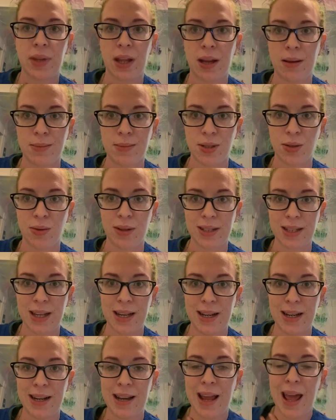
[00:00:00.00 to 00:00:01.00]
so
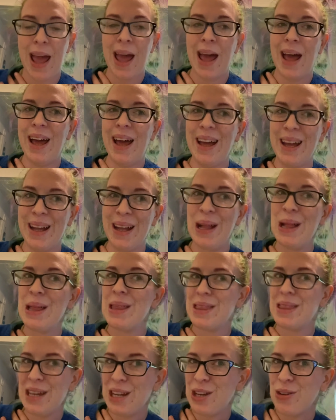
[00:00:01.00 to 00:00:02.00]
excited.
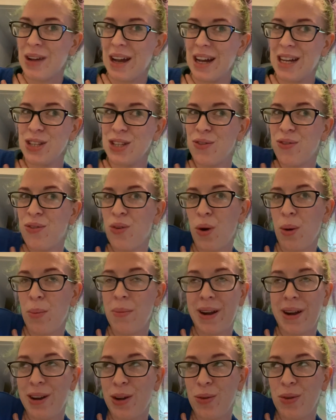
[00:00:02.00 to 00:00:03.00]
Thank you guys for
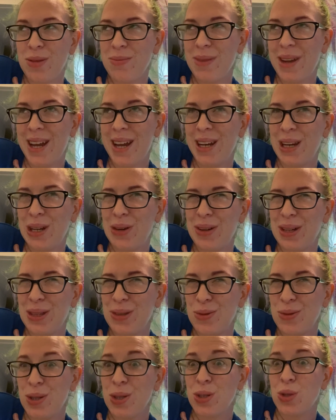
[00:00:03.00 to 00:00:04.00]
bearing with me and going
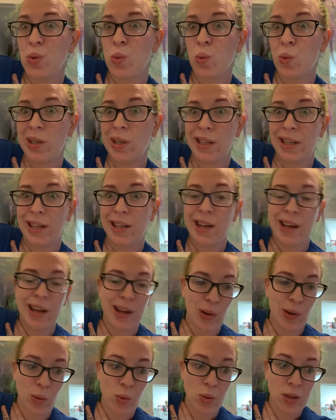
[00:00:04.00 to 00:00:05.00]
through this really,
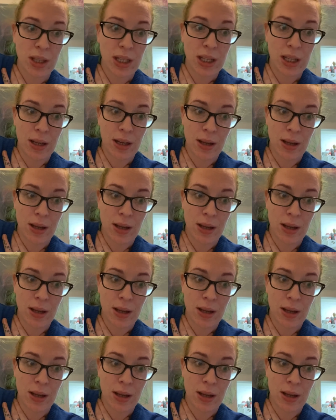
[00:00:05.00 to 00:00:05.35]
really